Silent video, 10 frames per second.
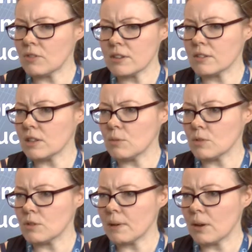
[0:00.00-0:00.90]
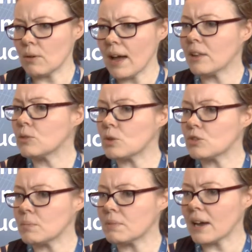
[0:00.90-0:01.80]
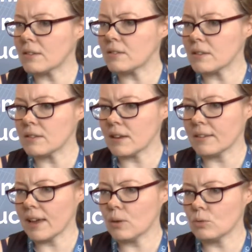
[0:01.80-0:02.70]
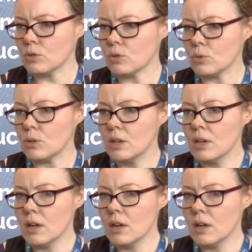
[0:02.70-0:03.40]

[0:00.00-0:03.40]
recently was about hand washing practices and how to